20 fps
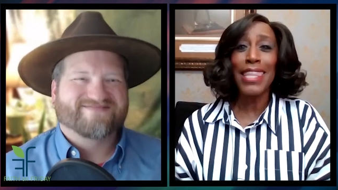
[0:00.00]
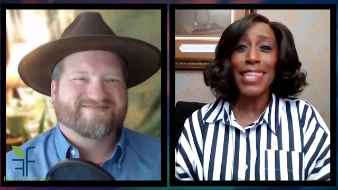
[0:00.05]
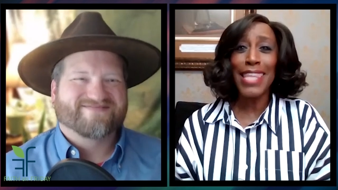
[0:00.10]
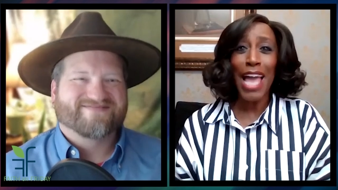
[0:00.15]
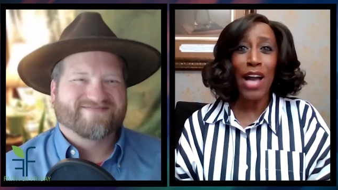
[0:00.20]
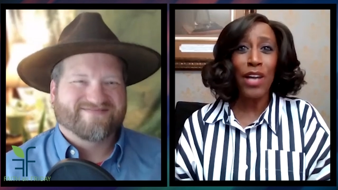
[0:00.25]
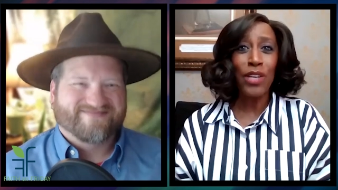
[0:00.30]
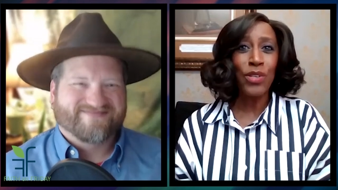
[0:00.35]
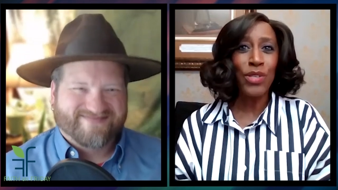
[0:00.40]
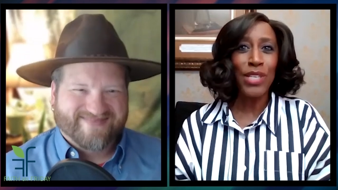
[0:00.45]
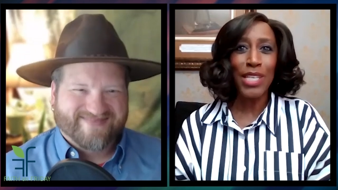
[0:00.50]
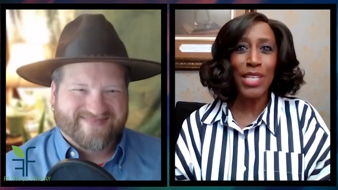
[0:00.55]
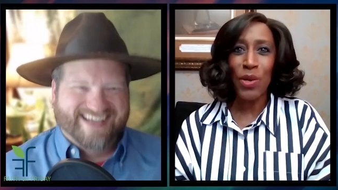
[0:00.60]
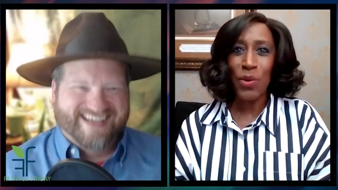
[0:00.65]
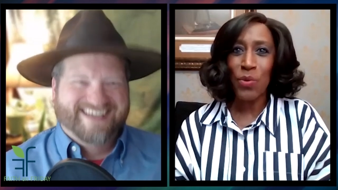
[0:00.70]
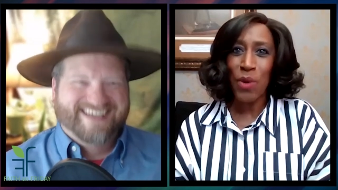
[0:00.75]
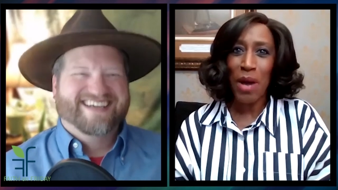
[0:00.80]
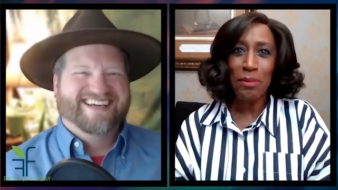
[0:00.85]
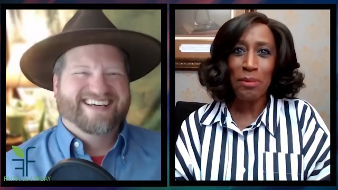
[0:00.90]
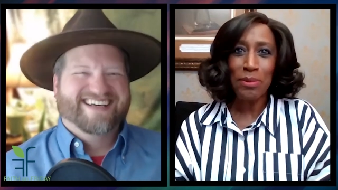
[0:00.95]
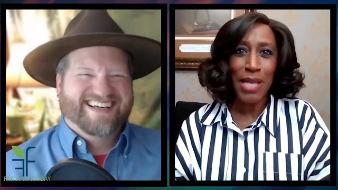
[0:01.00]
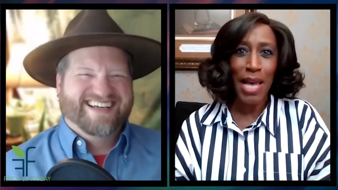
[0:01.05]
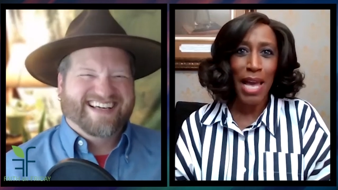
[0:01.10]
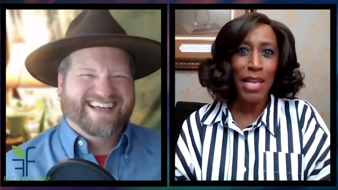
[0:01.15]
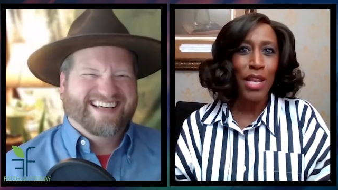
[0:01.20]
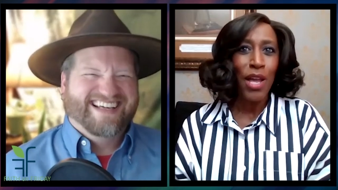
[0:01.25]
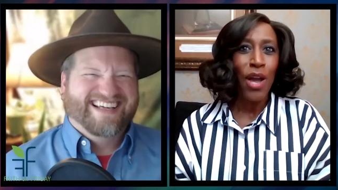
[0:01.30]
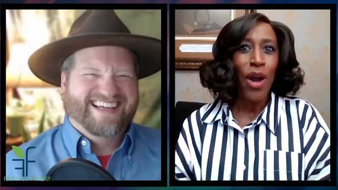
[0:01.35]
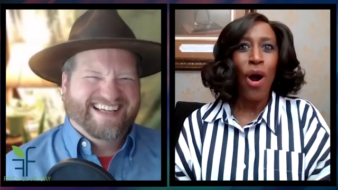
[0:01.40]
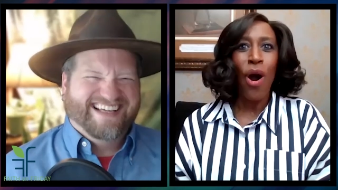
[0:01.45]
Speaker 1: and now you need a
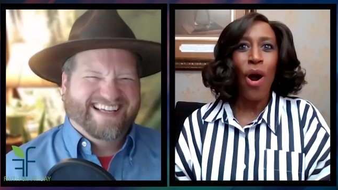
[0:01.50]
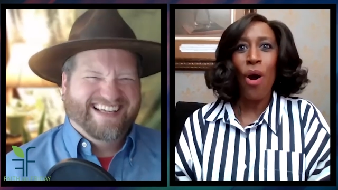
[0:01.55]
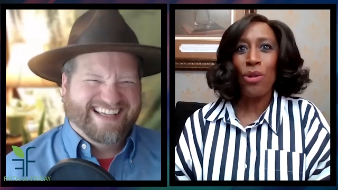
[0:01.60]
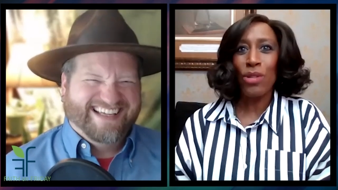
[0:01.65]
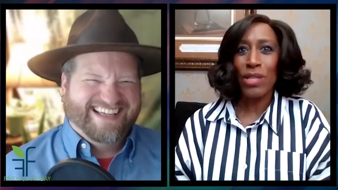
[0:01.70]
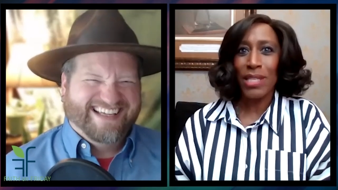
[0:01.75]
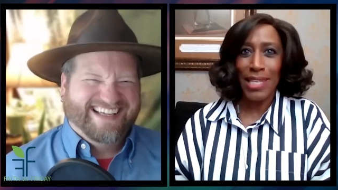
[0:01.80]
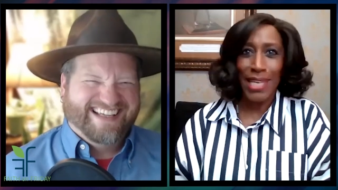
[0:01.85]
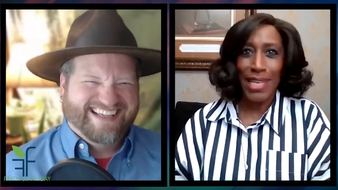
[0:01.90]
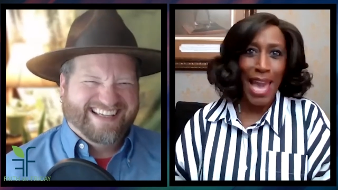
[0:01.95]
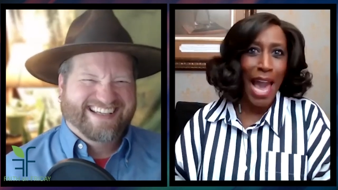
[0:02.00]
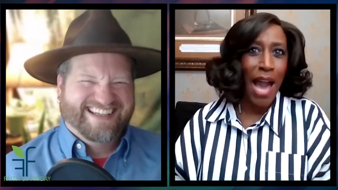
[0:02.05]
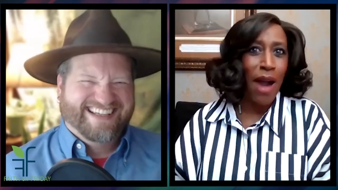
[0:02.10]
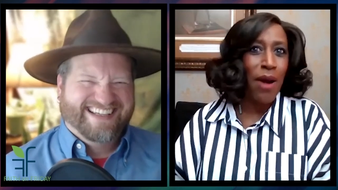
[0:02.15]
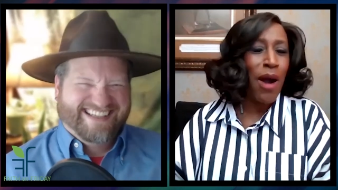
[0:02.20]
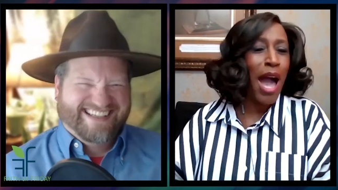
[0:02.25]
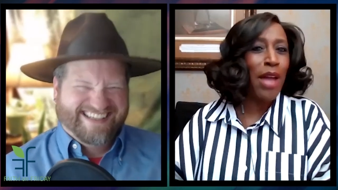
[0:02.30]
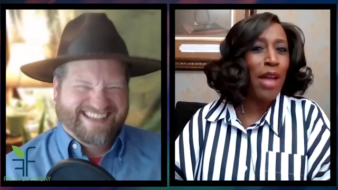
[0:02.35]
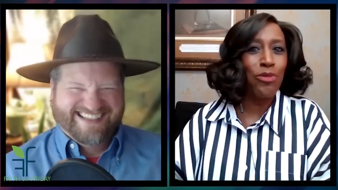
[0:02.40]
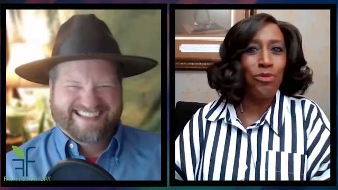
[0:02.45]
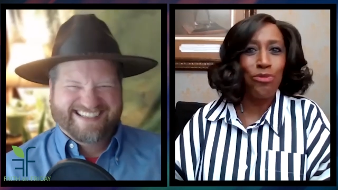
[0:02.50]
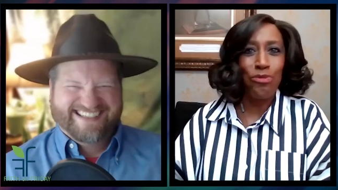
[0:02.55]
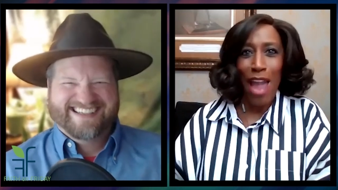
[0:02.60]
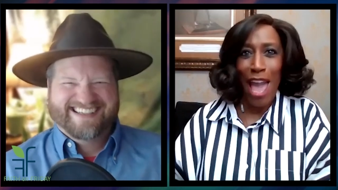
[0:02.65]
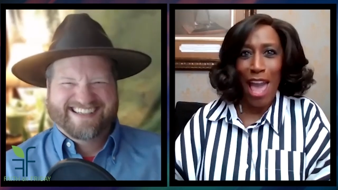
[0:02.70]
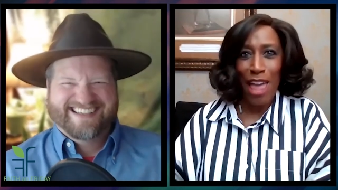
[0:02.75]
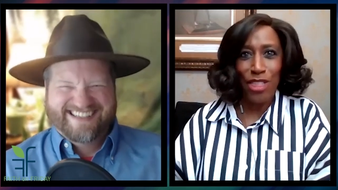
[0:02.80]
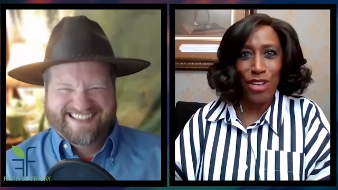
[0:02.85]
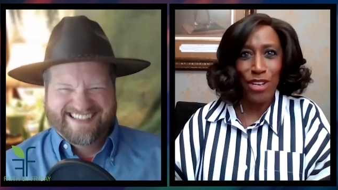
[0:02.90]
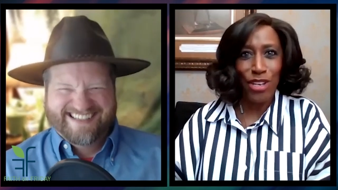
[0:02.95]
website holy cow
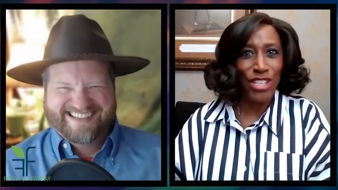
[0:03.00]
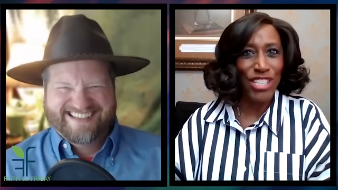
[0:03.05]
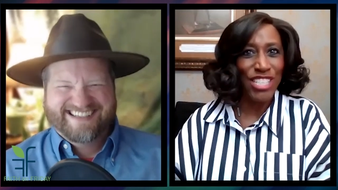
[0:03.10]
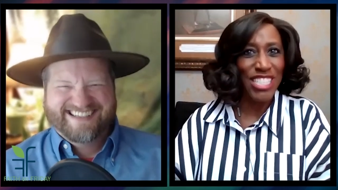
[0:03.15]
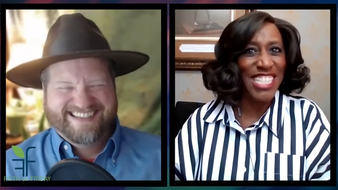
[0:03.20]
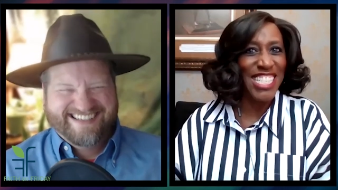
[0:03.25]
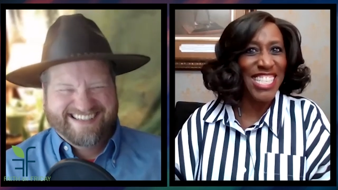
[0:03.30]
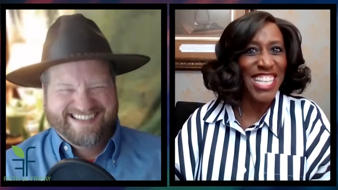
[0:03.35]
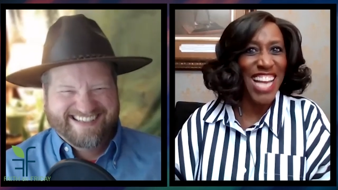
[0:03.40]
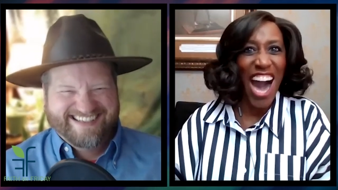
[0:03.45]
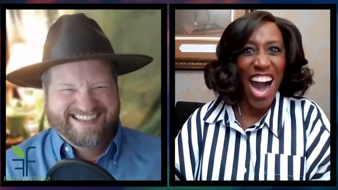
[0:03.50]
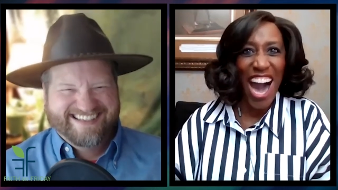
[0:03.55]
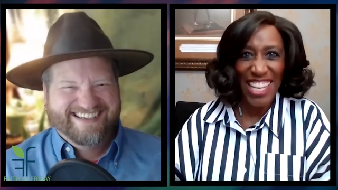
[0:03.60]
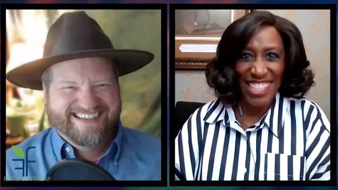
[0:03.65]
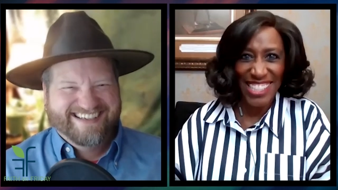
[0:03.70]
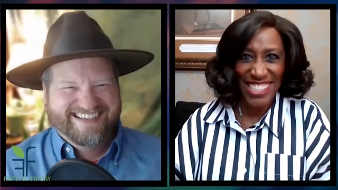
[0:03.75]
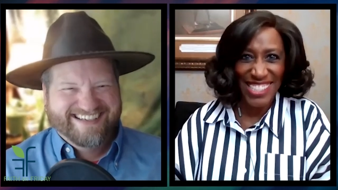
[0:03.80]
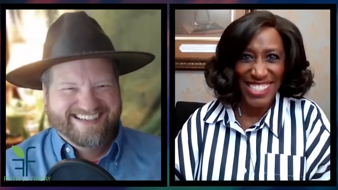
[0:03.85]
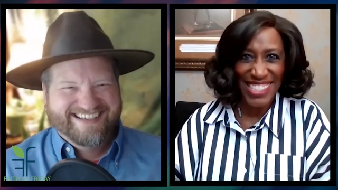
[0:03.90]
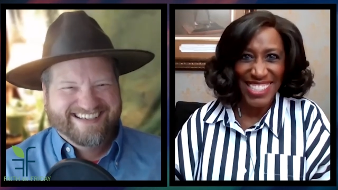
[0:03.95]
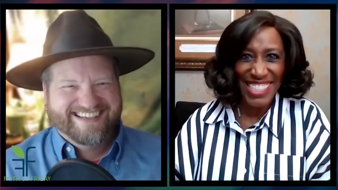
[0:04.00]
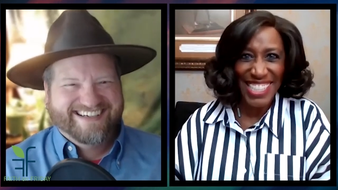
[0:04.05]
i'd rather not